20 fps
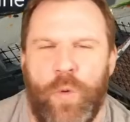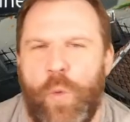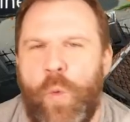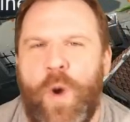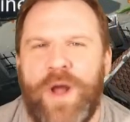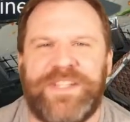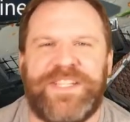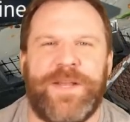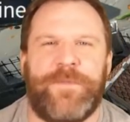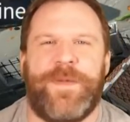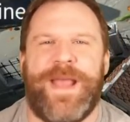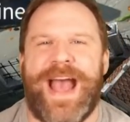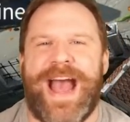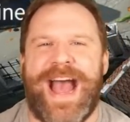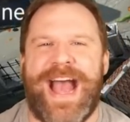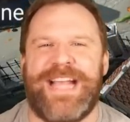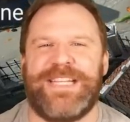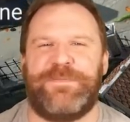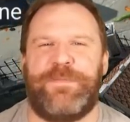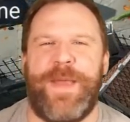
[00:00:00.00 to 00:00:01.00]
What's up,
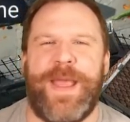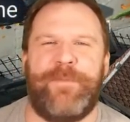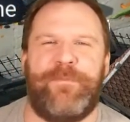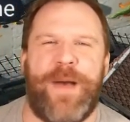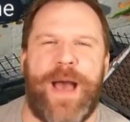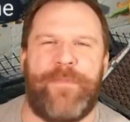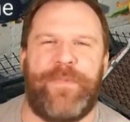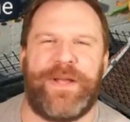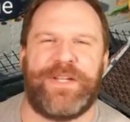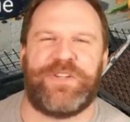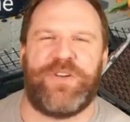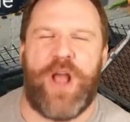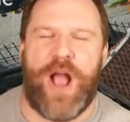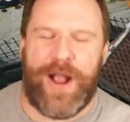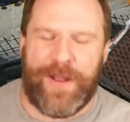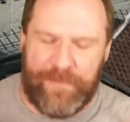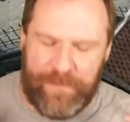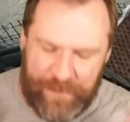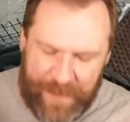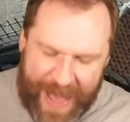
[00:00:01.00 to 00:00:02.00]
guys? Big Papa Drock
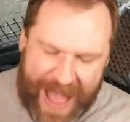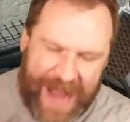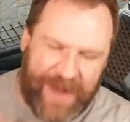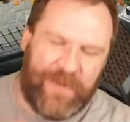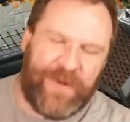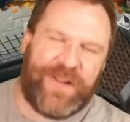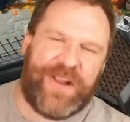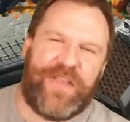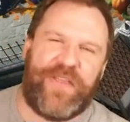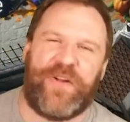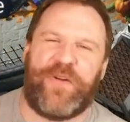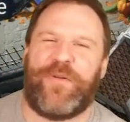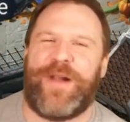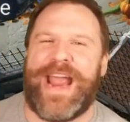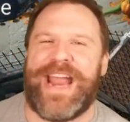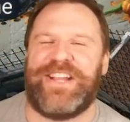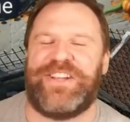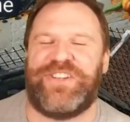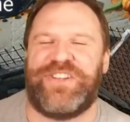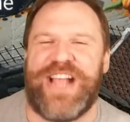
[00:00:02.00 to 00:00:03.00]
back with another
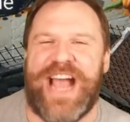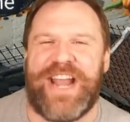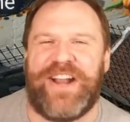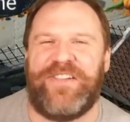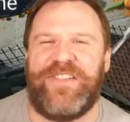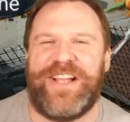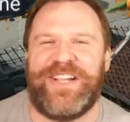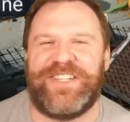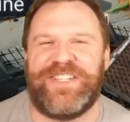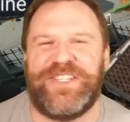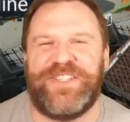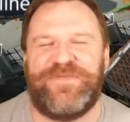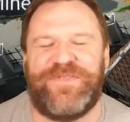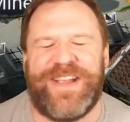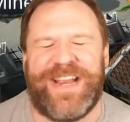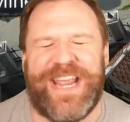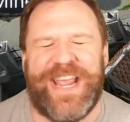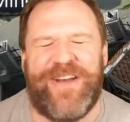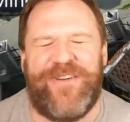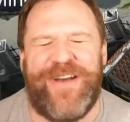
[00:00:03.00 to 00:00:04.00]
Raid Shadow Legends
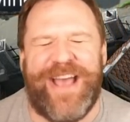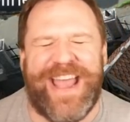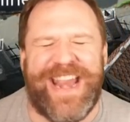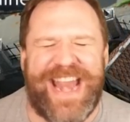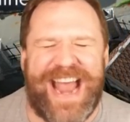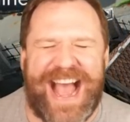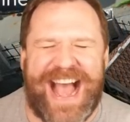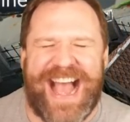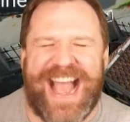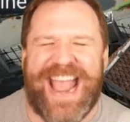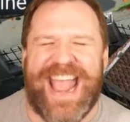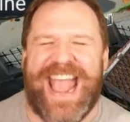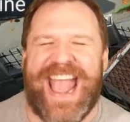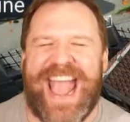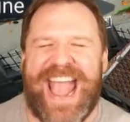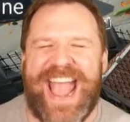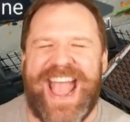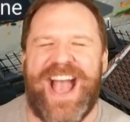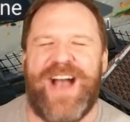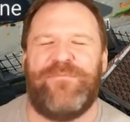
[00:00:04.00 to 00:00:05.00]
video, and I
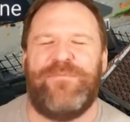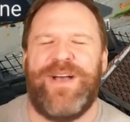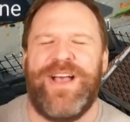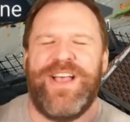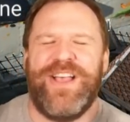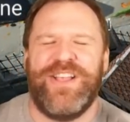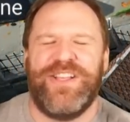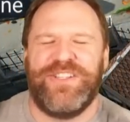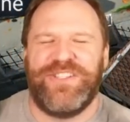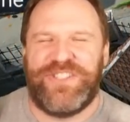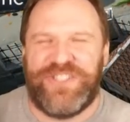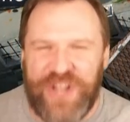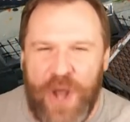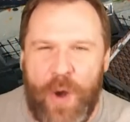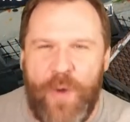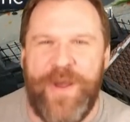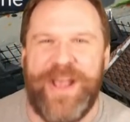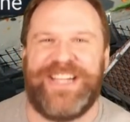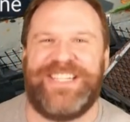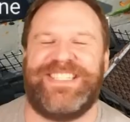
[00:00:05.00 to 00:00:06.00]
am
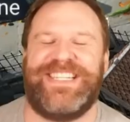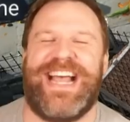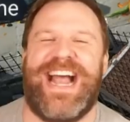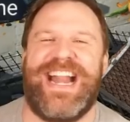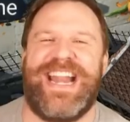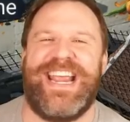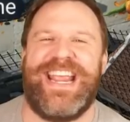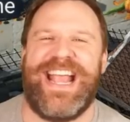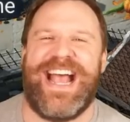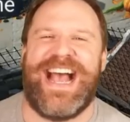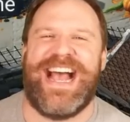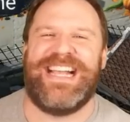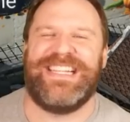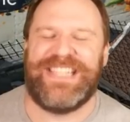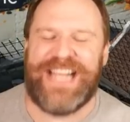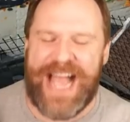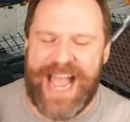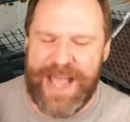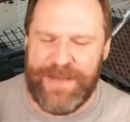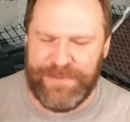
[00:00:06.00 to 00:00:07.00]
so excited, guys.
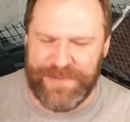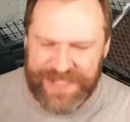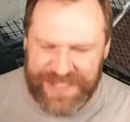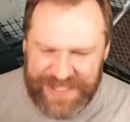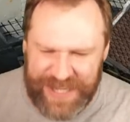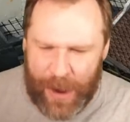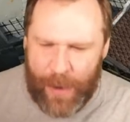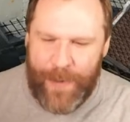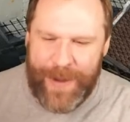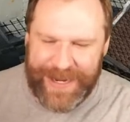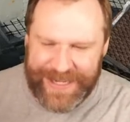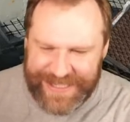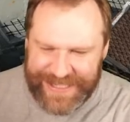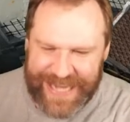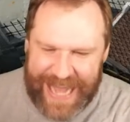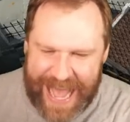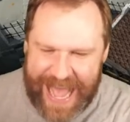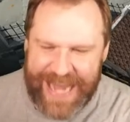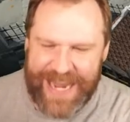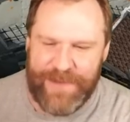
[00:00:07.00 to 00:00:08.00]
I am so
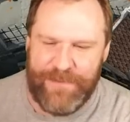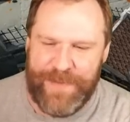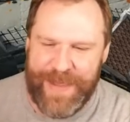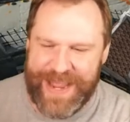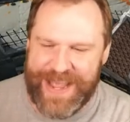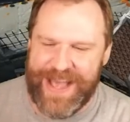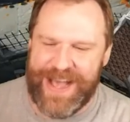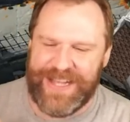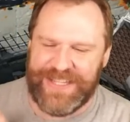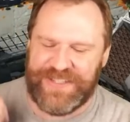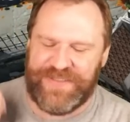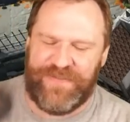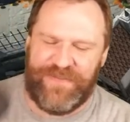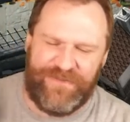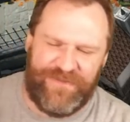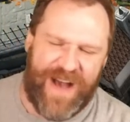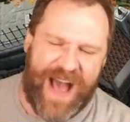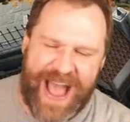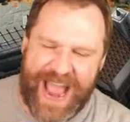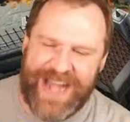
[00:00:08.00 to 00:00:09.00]
excited because
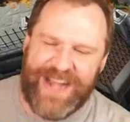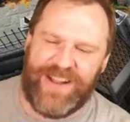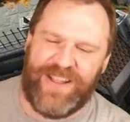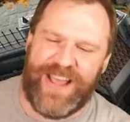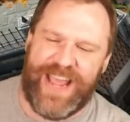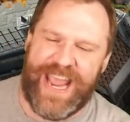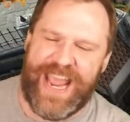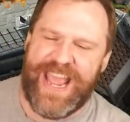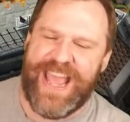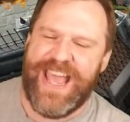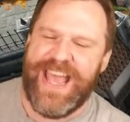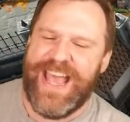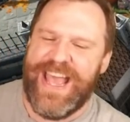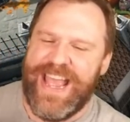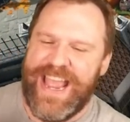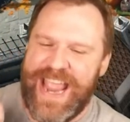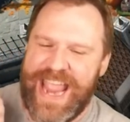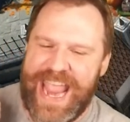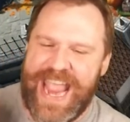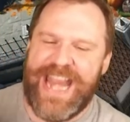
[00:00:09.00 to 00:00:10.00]
finally
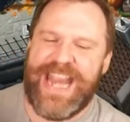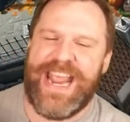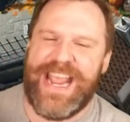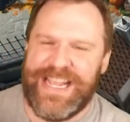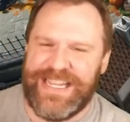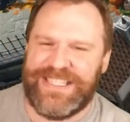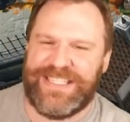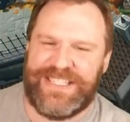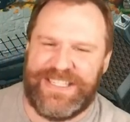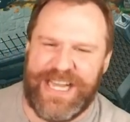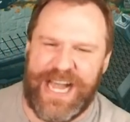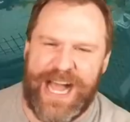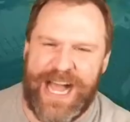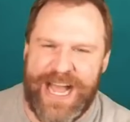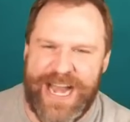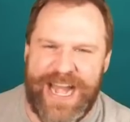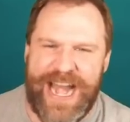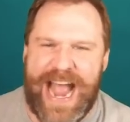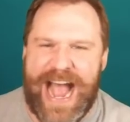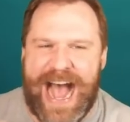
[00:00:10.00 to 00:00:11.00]
it is
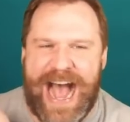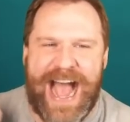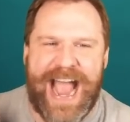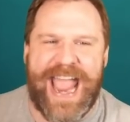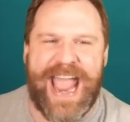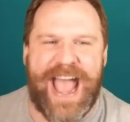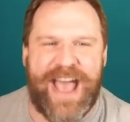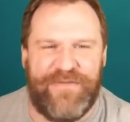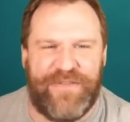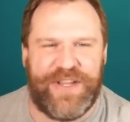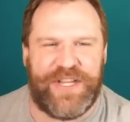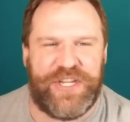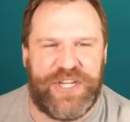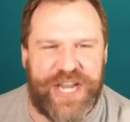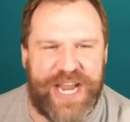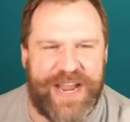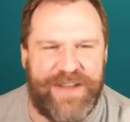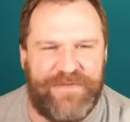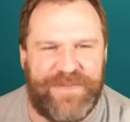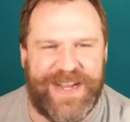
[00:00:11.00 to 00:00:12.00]
done. I have
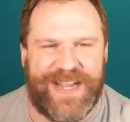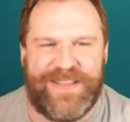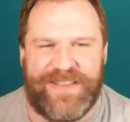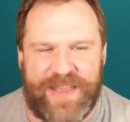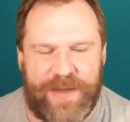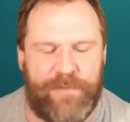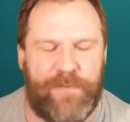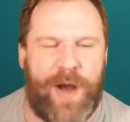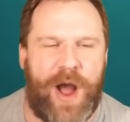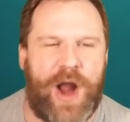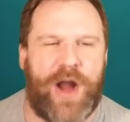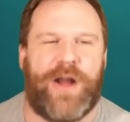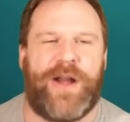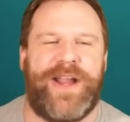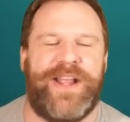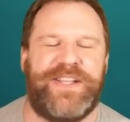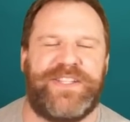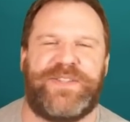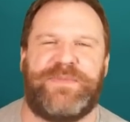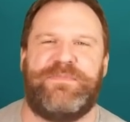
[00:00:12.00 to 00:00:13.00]
achieved it. The
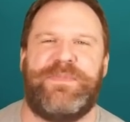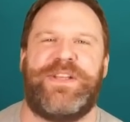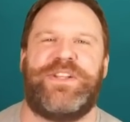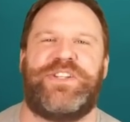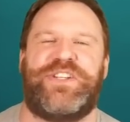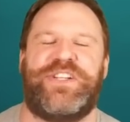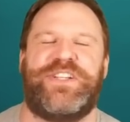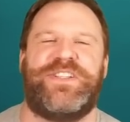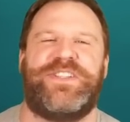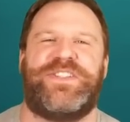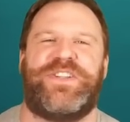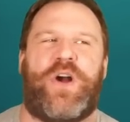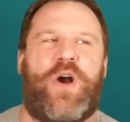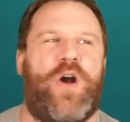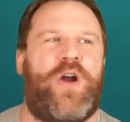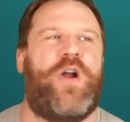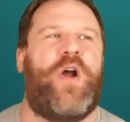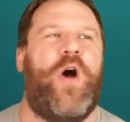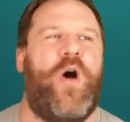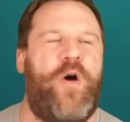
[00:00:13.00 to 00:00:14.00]
MARIUS missions
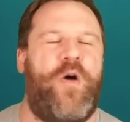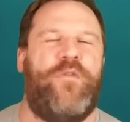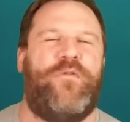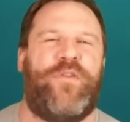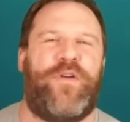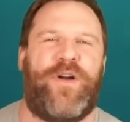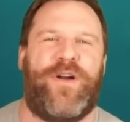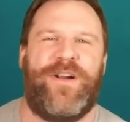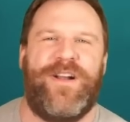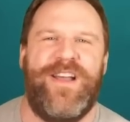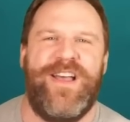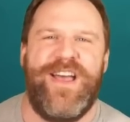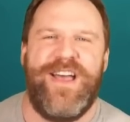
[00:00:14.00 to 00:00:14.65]
are over.